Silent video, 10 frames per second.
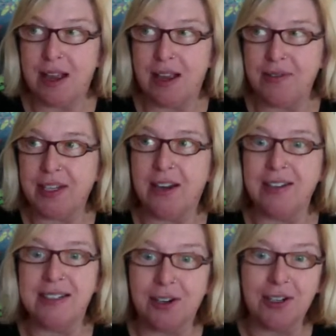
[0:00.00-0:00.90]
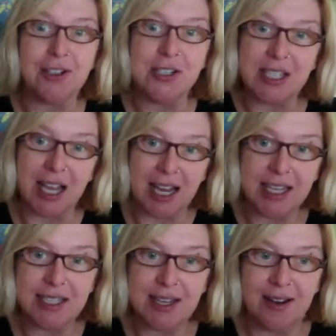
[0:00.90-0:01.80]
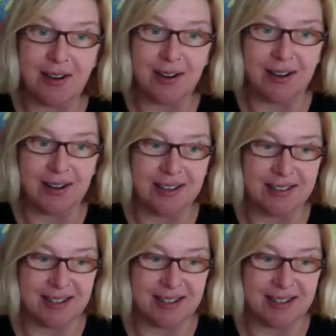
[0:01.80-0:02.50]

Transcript: feel like our darker sides are,